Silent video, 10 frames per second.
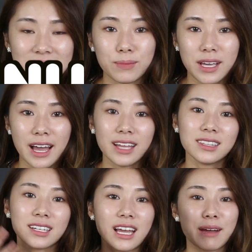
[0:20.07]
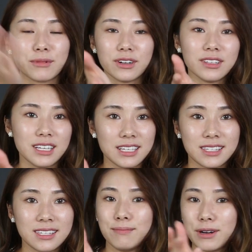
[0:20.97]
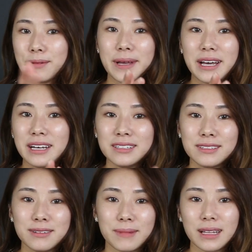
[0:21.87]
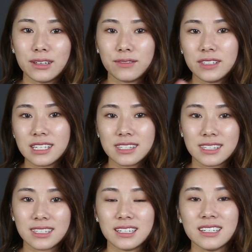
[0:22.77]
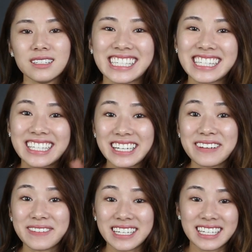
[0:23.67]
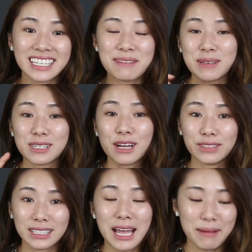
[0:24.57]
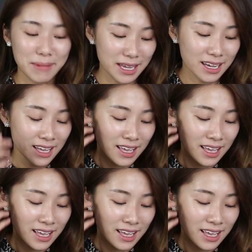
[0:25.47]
Behind the camera, there's Mirabelle, my lovely assistant. She's gonna be keeping track of the timing.